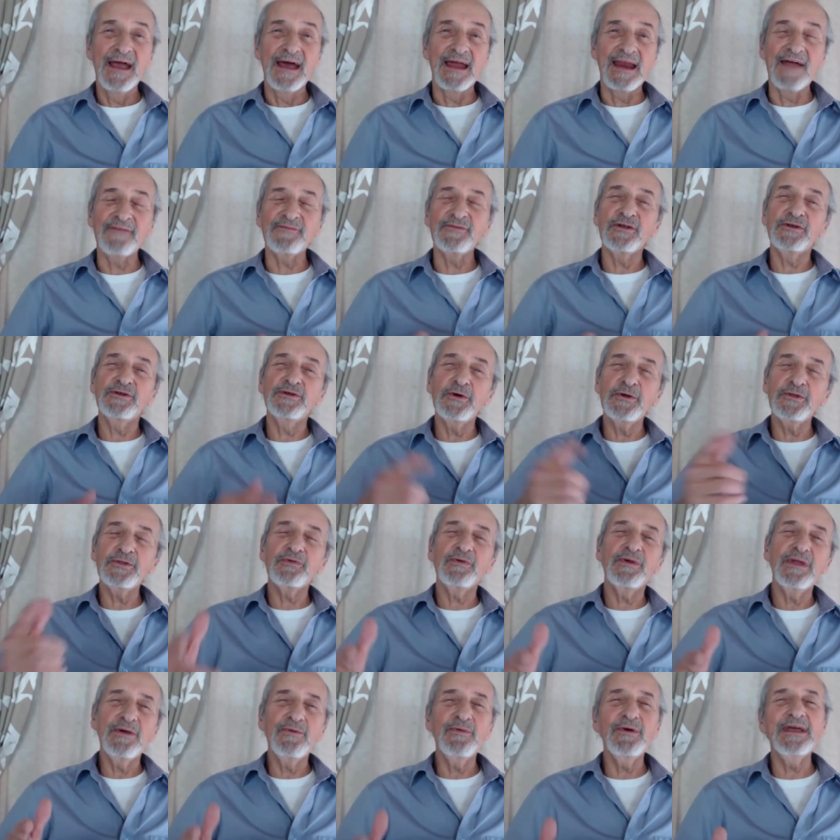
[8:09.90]
And after two,
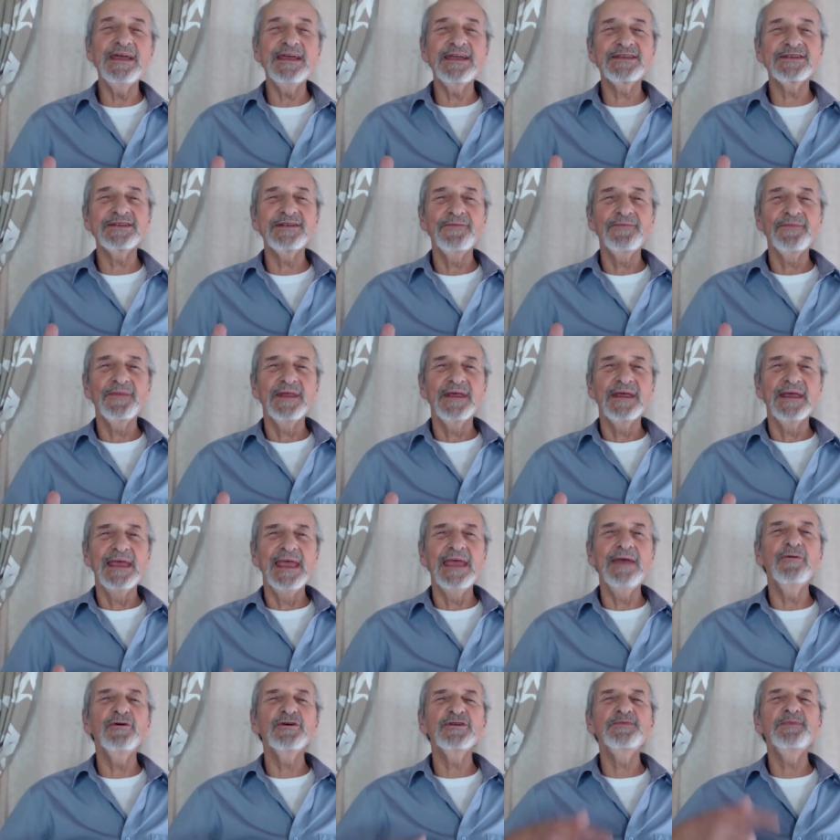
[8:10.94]
three weeks,
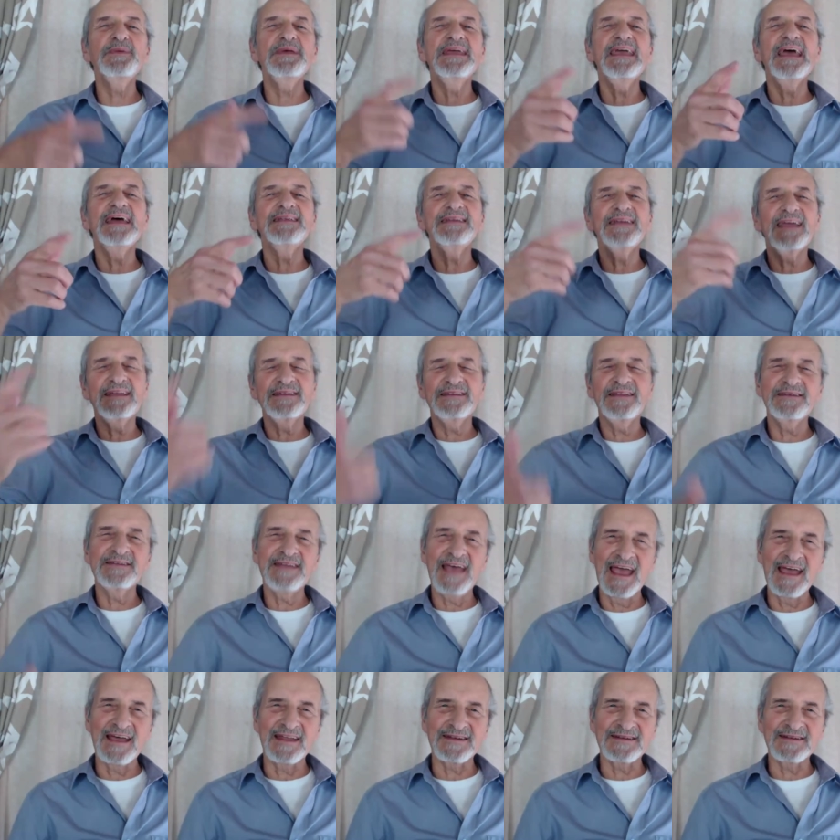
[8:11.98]
he was beginning to
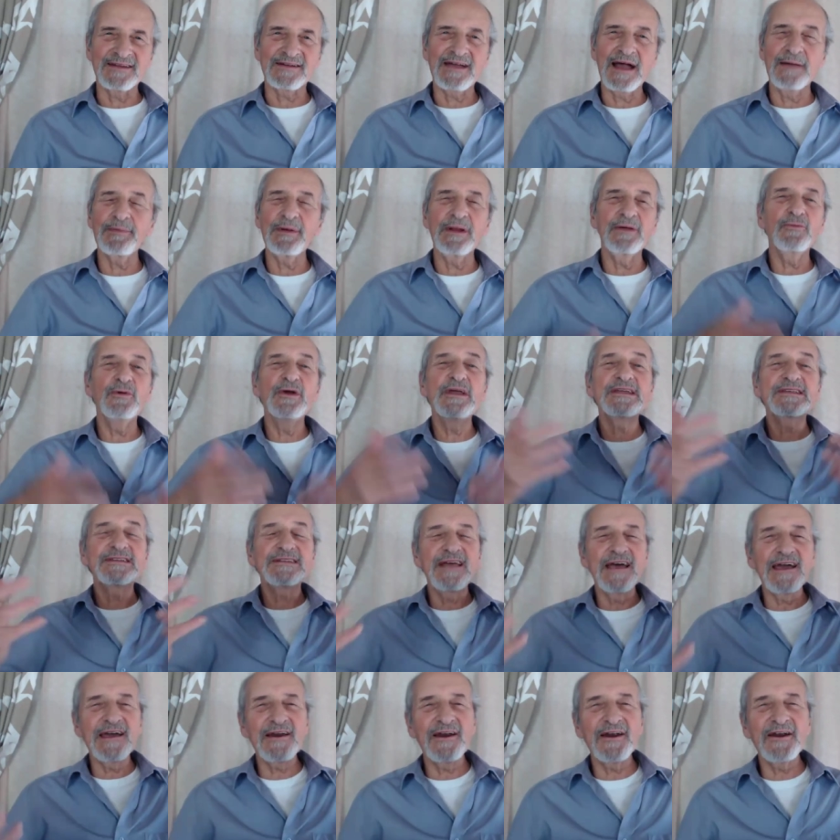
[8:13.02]
dance. A couple of weeks
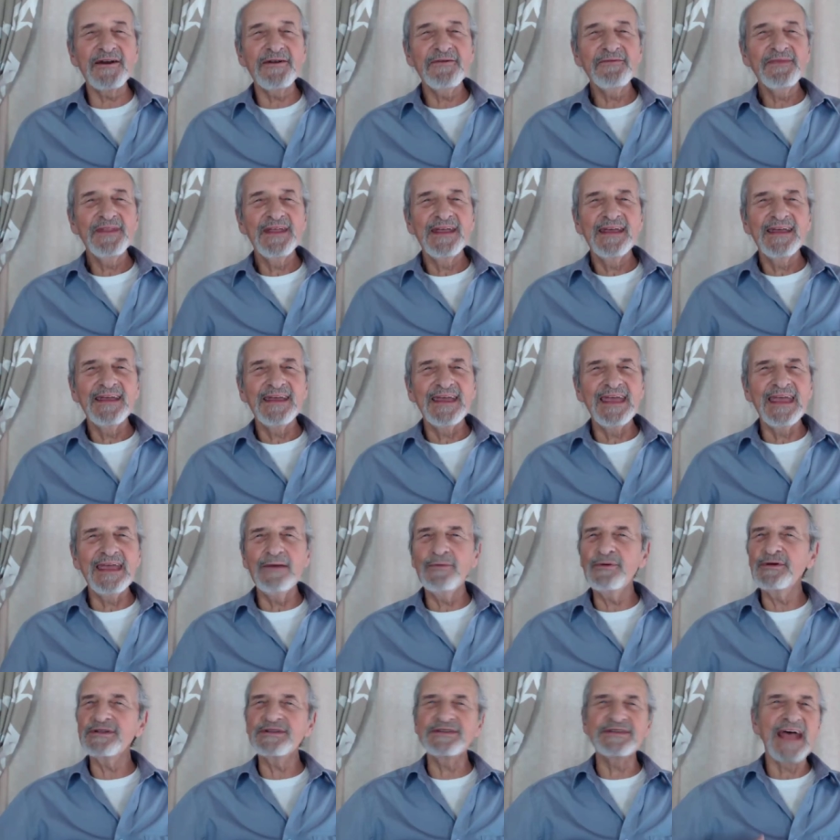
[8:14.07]
later,
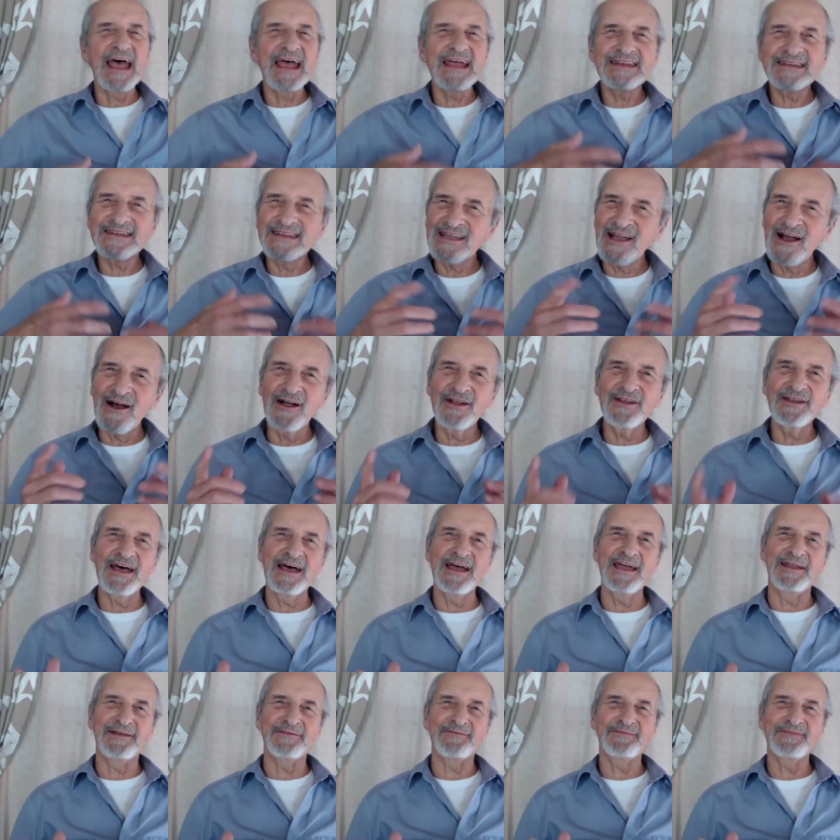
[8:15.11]
he was dancing all
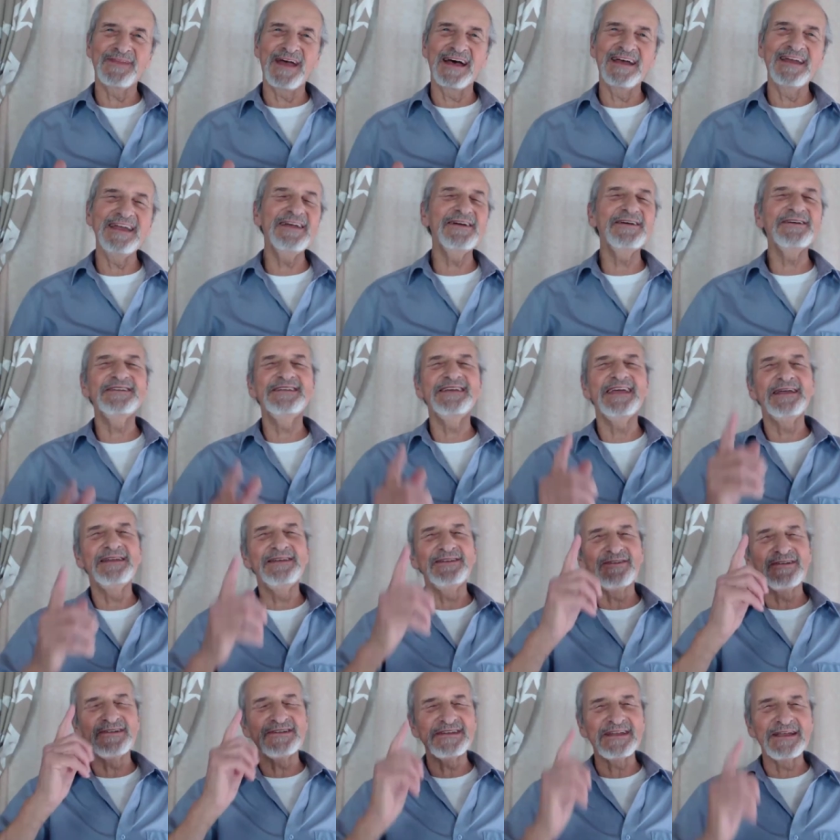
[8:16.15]
night. Now, here's the
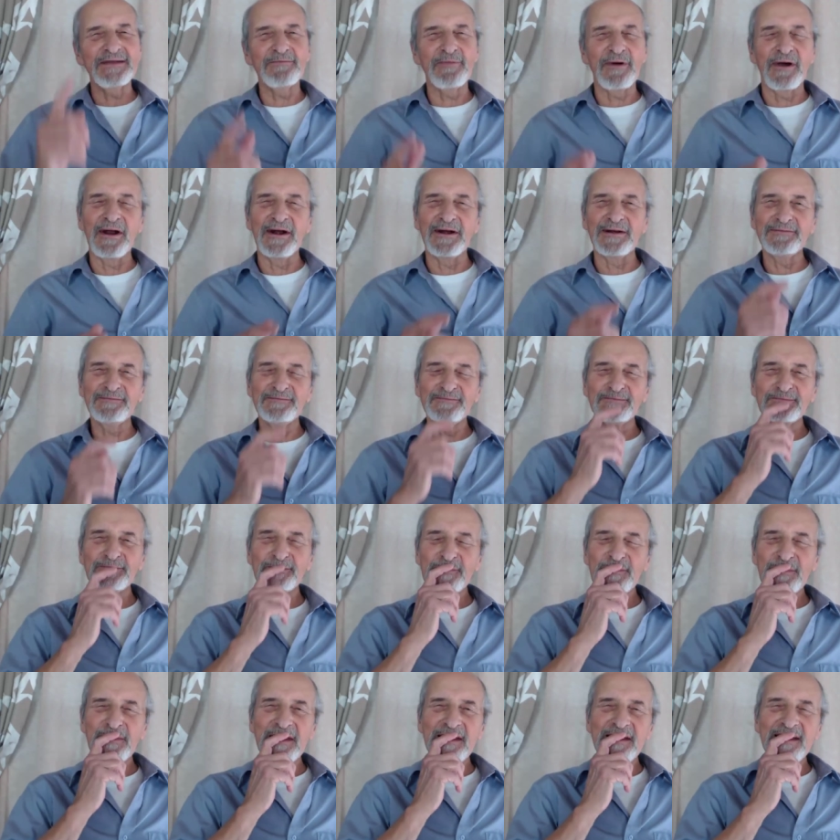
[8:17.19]
interesting part.
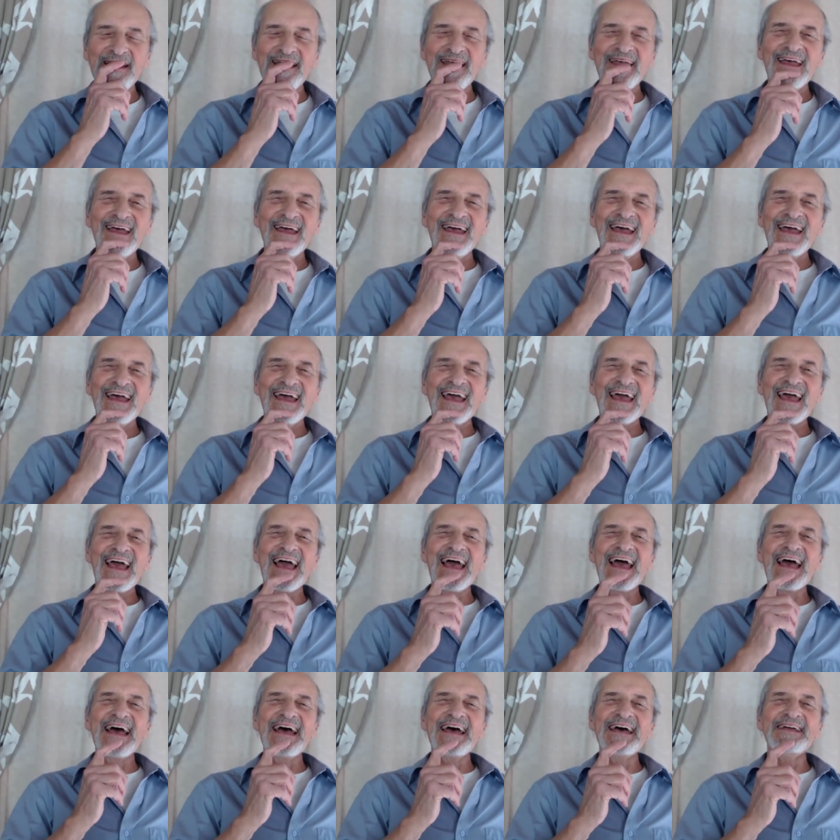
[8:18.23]

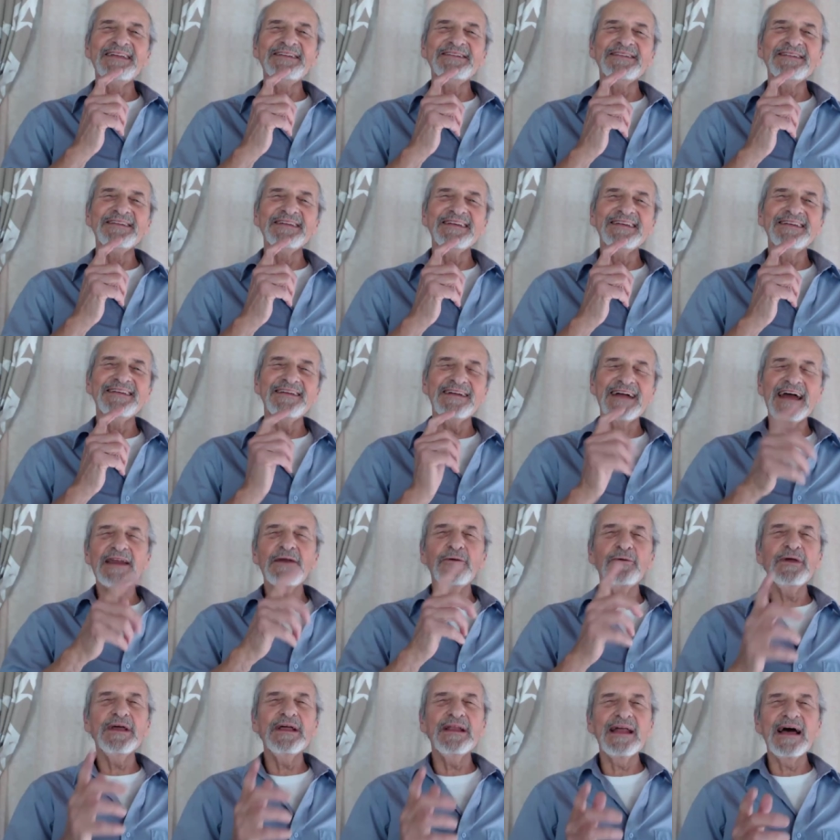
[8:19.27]
And you got
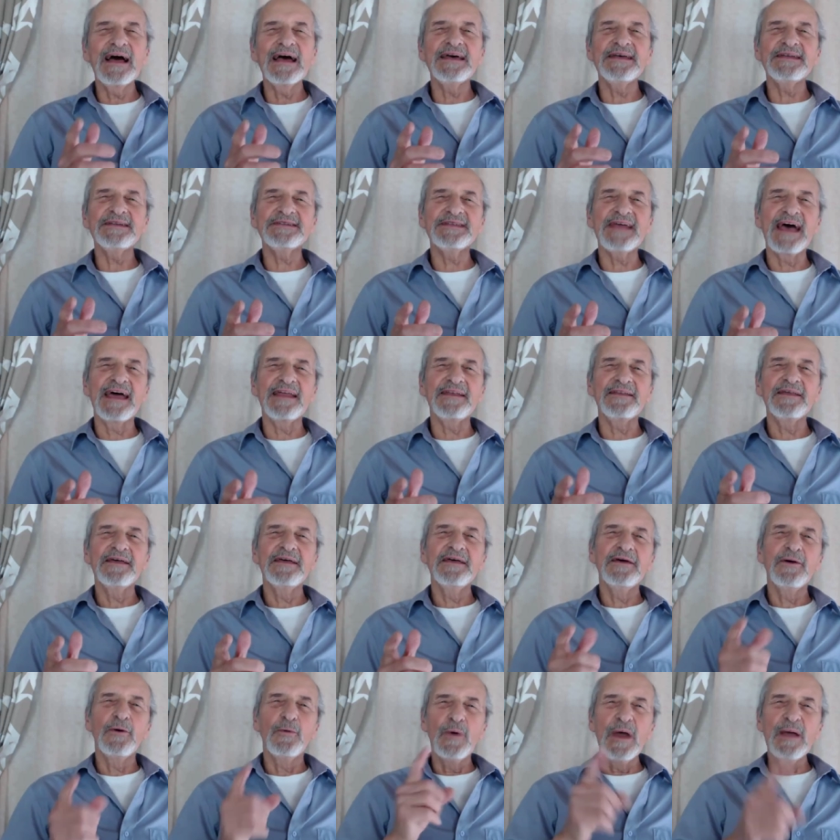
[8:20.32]
to realize that
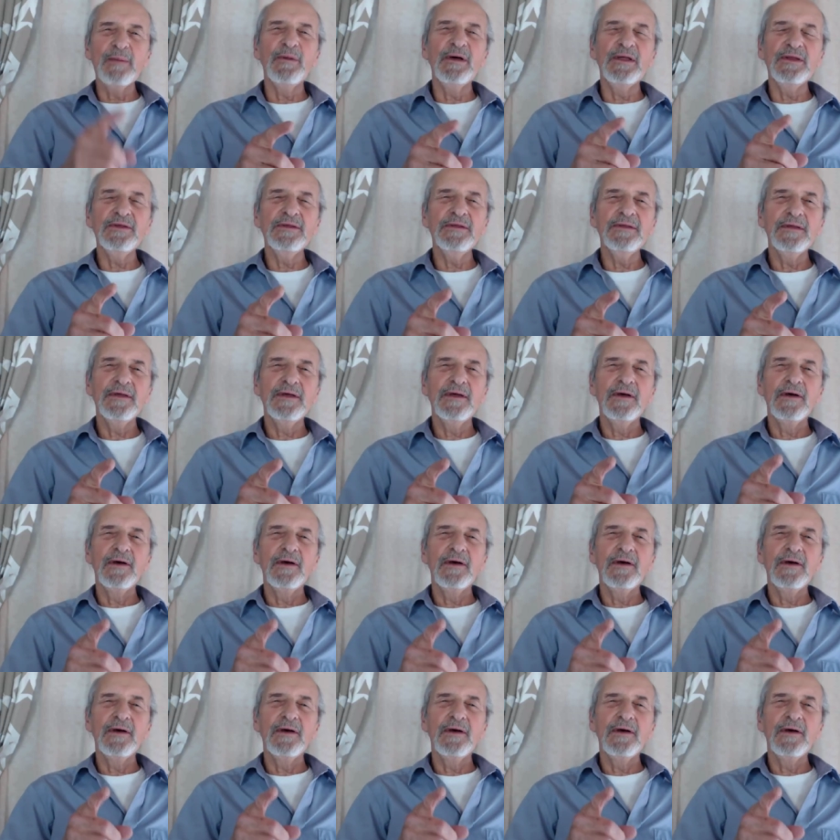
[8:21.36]
women